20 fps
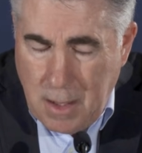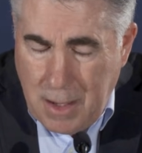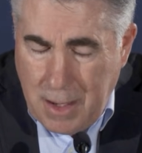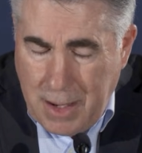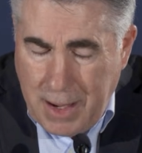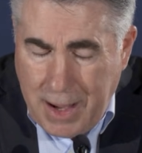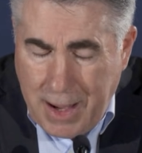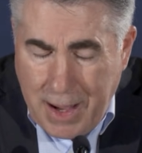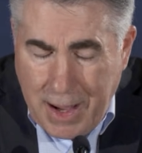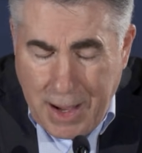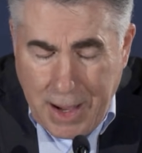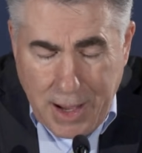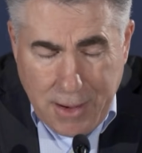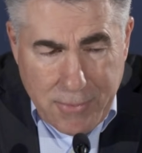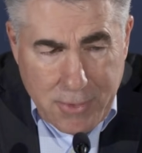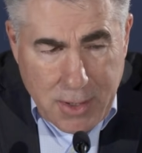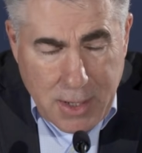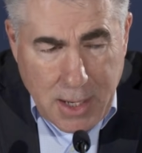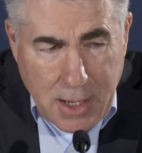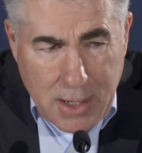I
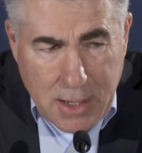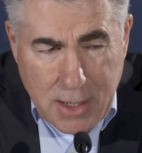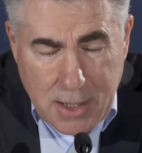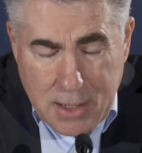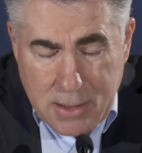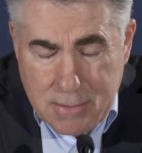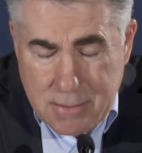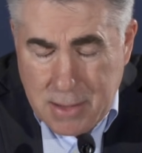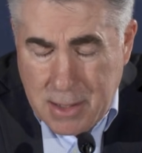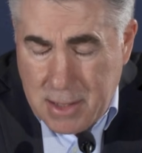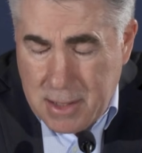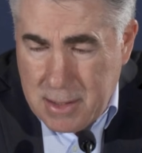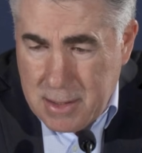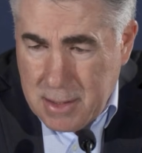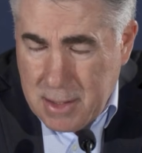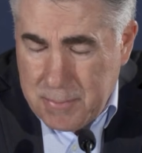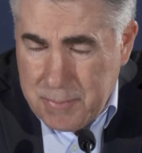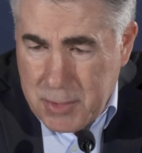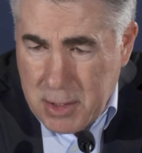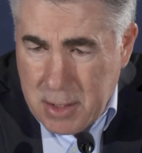haven't had any
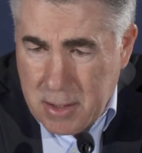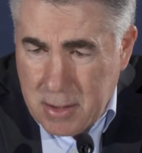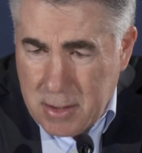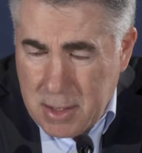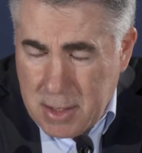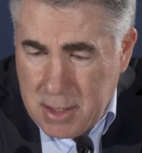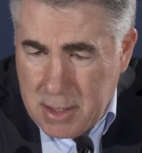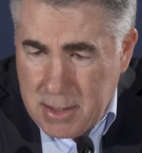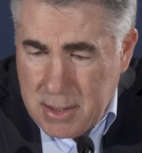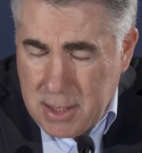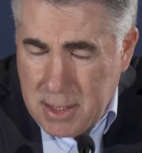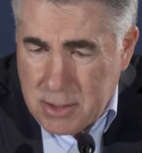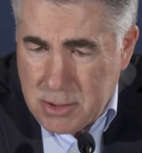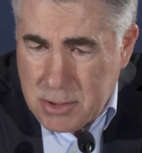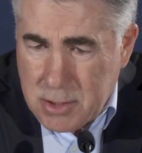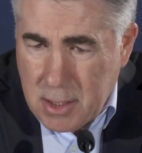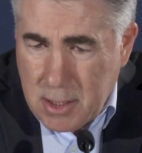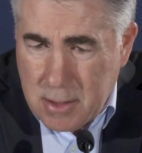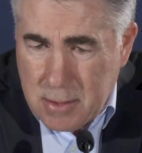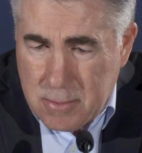update on any
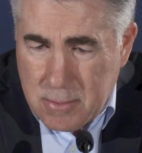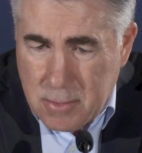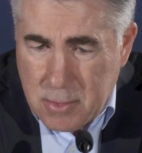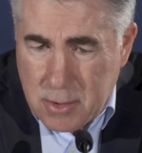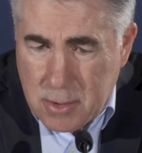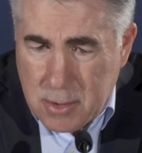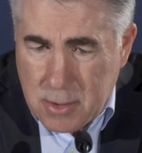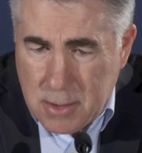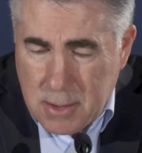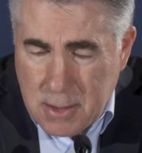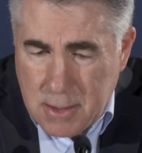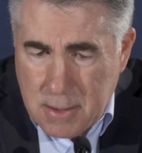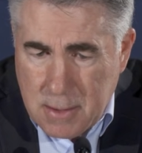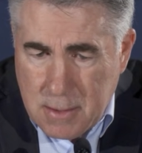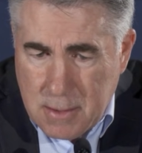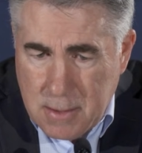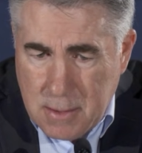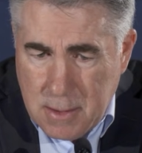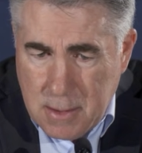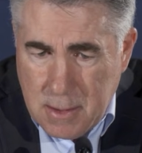dates yet.
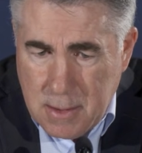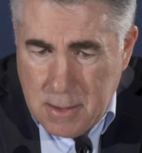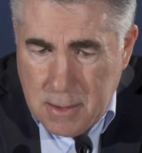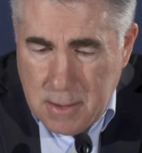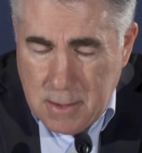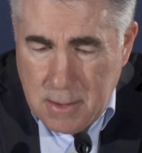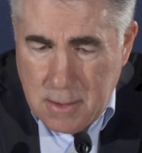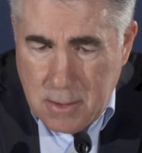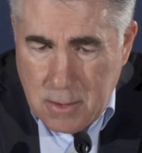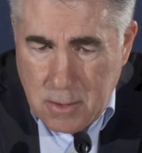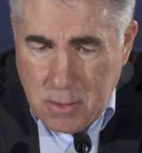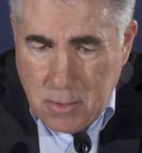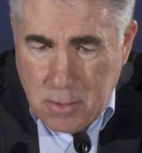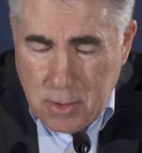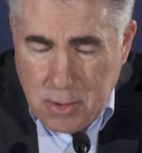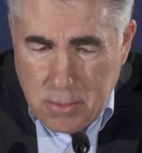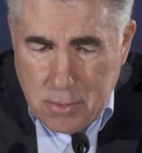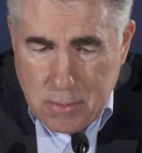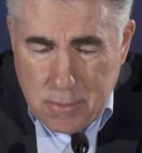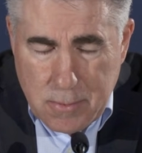We're
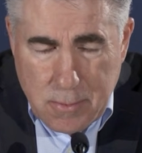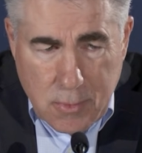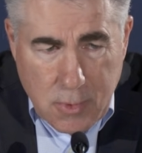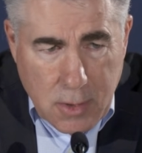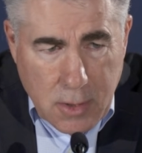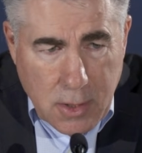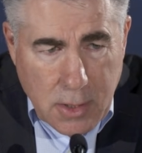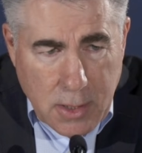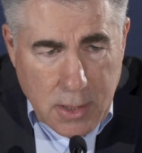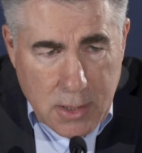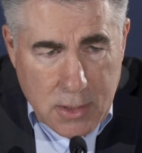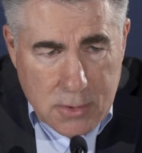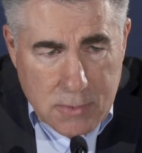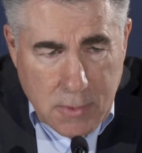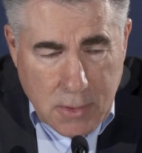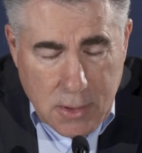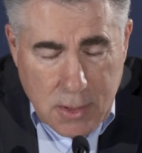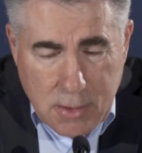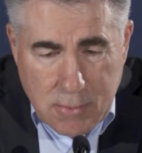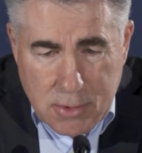looking as
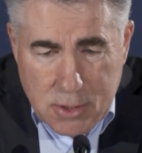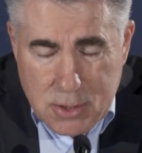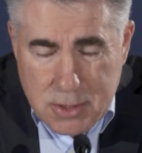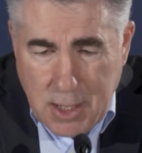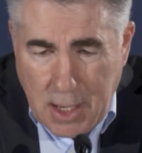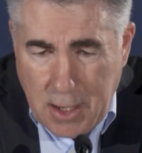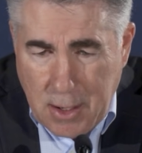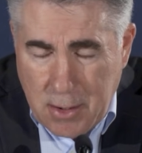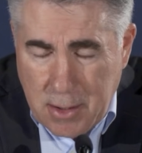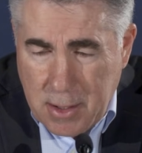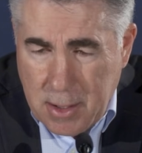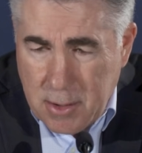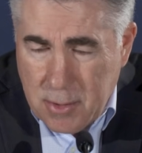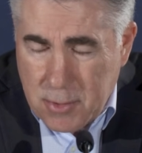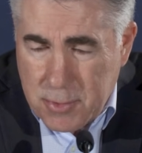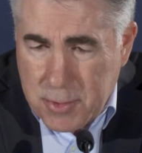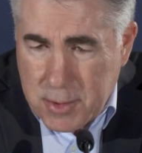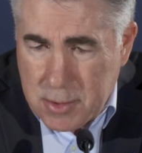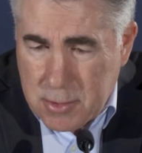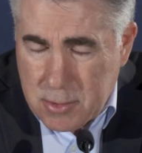far as even Saturday. I
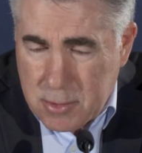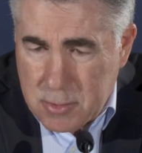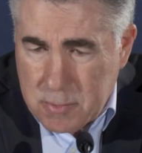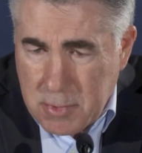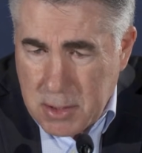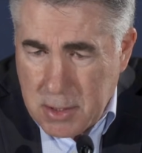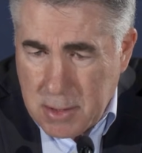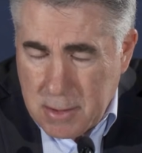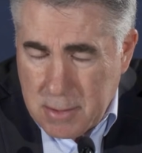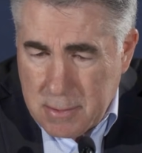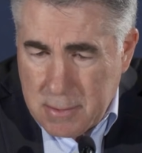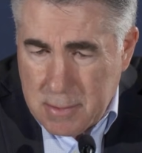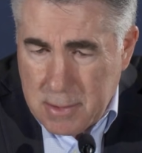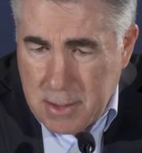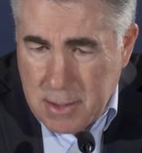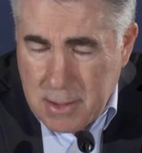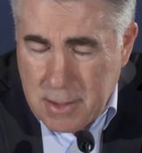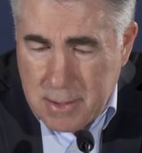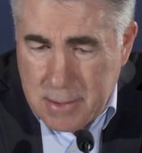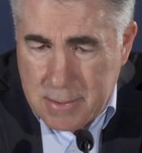don't think there's been
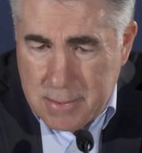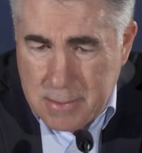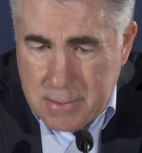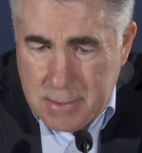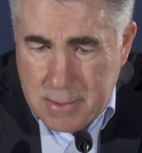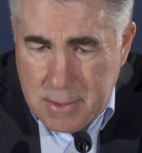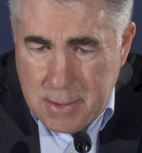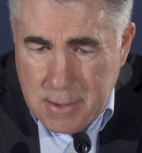a